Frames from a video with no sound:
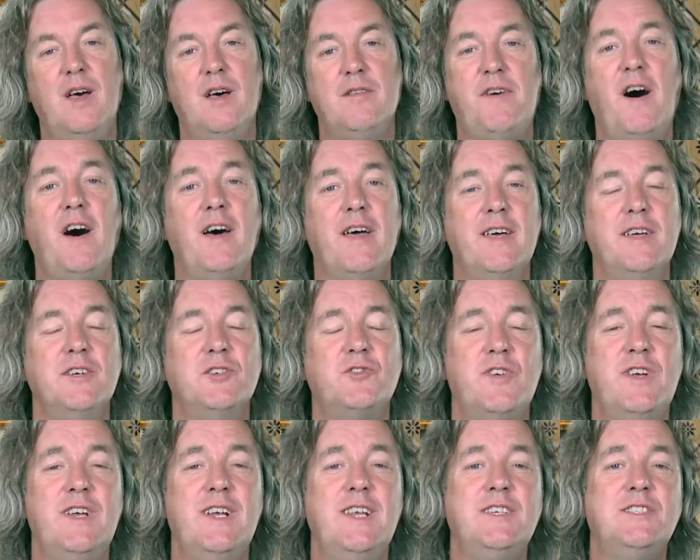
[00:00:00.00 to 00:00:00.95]
Fire is
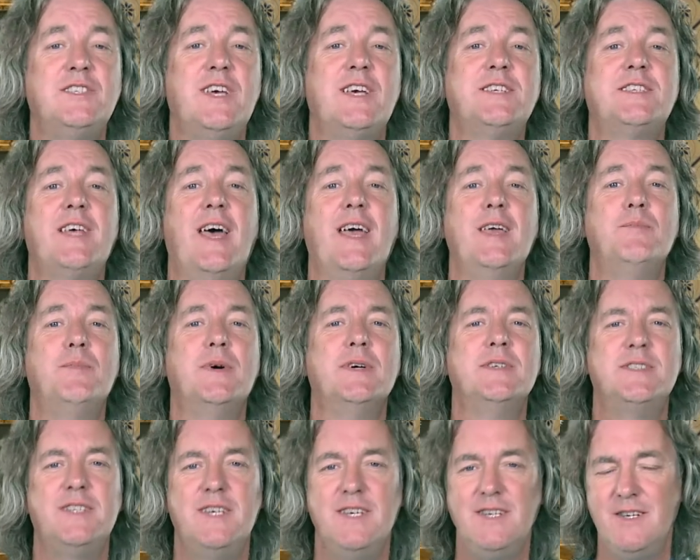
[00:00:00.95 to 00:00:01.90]
really just a
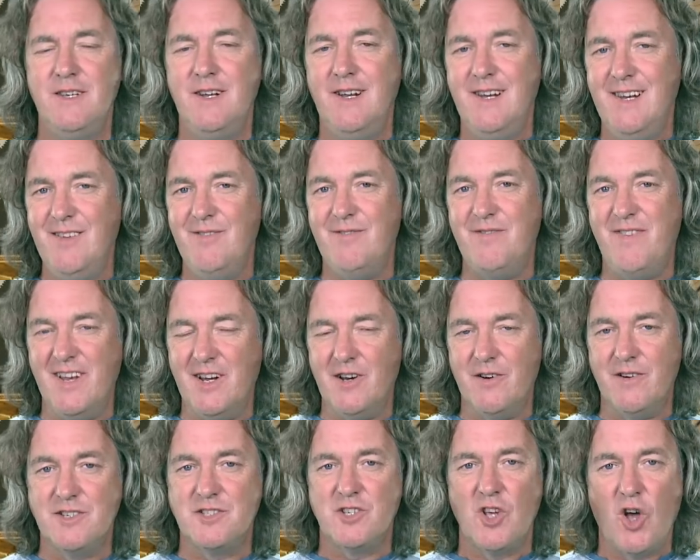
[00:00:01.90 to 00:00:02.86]
particularly
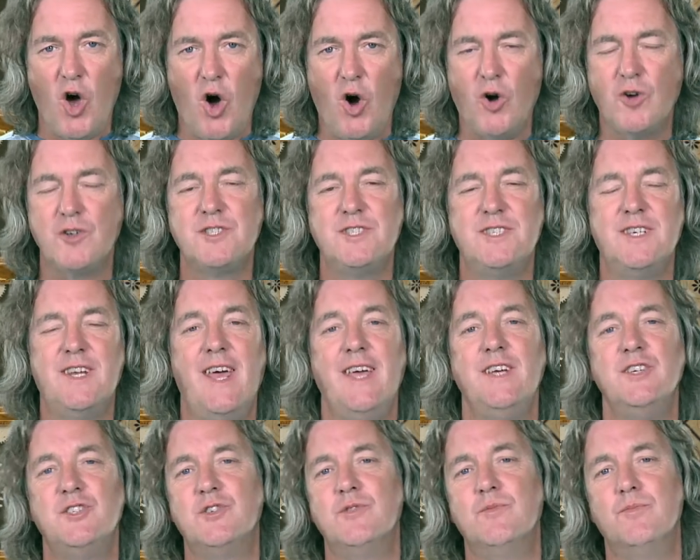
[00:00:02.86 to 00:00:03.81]
vigorous
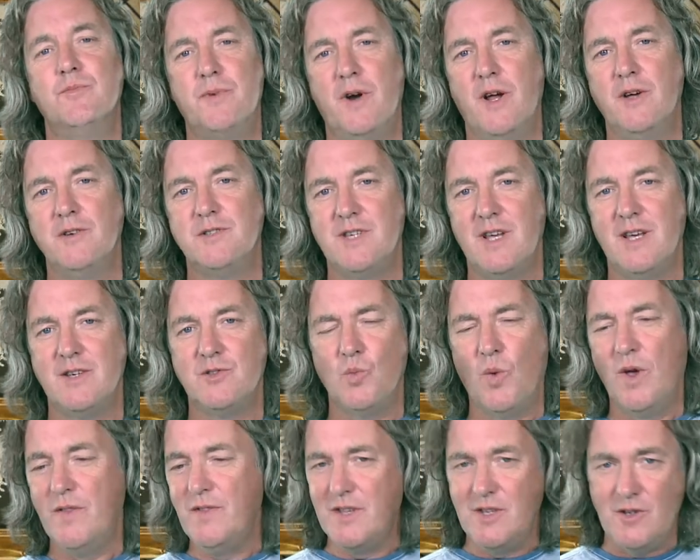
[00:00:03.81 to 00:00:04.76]
oxidation process,
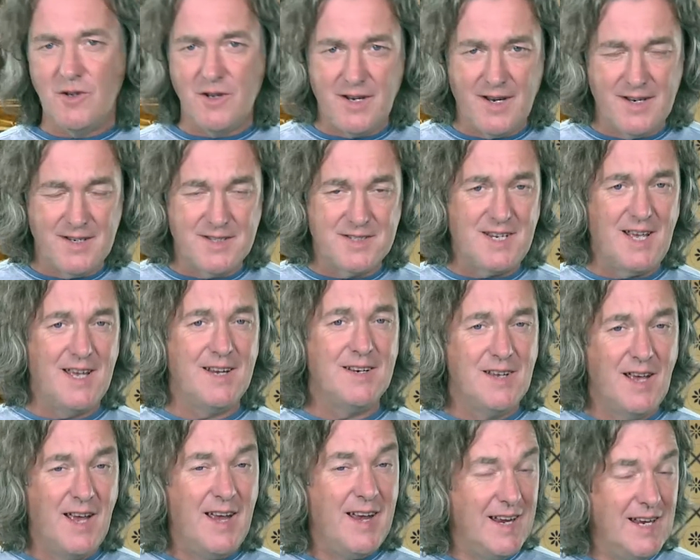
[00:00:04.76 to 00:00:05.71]
one that you can
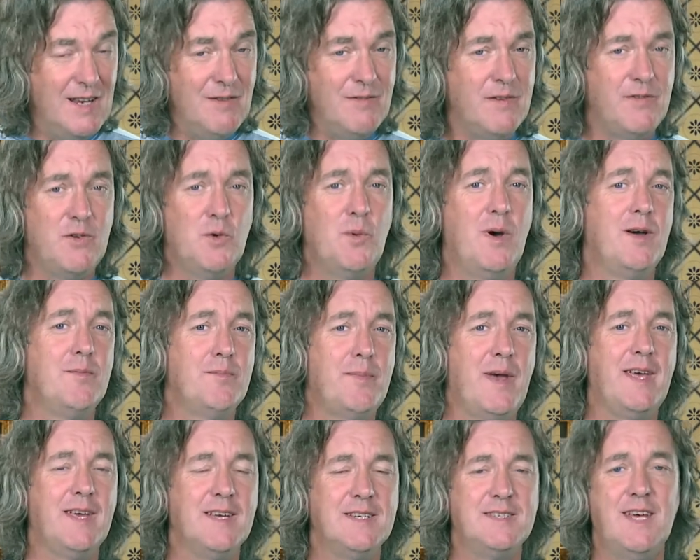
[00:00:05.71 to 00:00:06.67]
understand even if you weren't
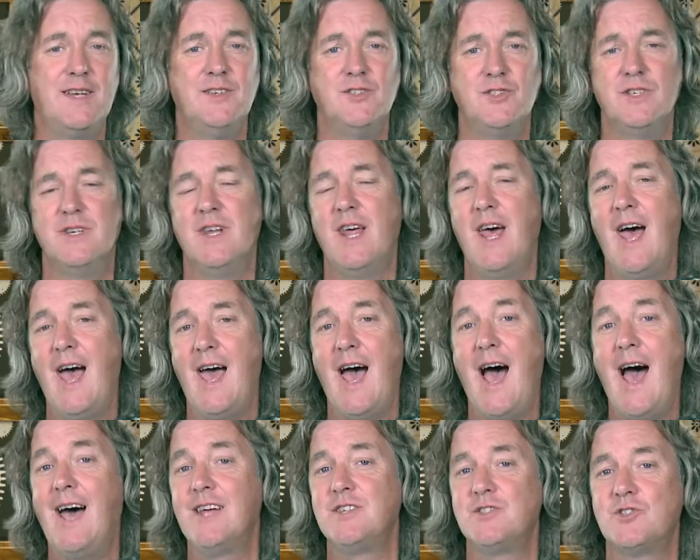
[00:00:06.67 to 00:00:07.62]
paying attention
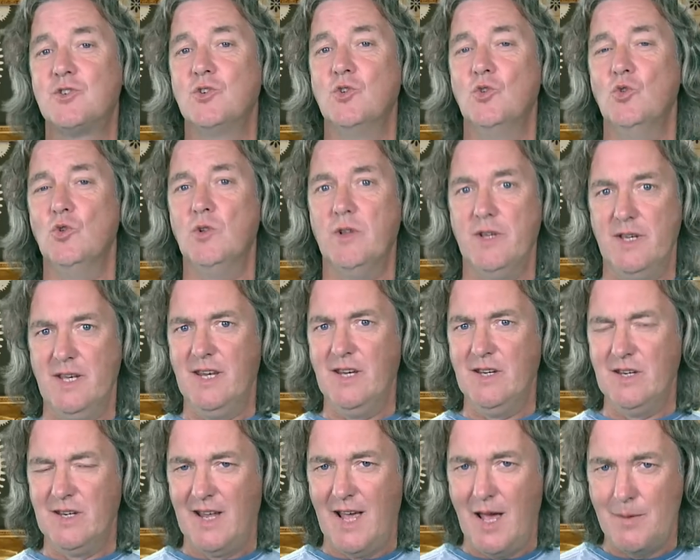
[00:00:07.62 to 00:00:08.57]
at school
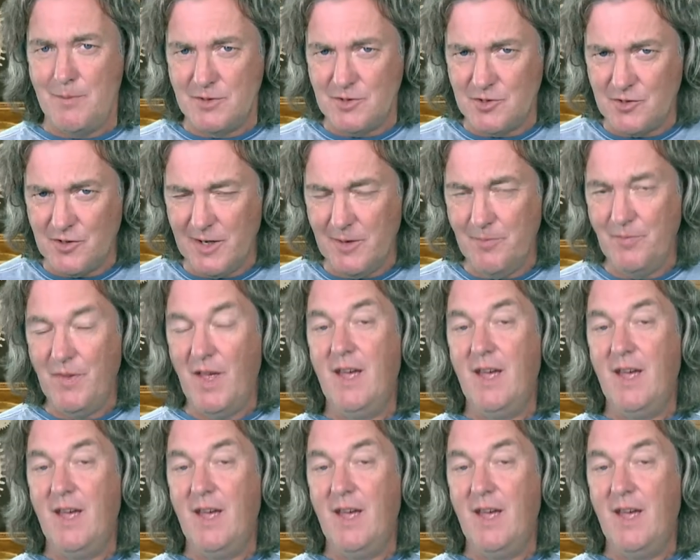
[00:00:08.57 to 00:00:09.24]
in chemistry,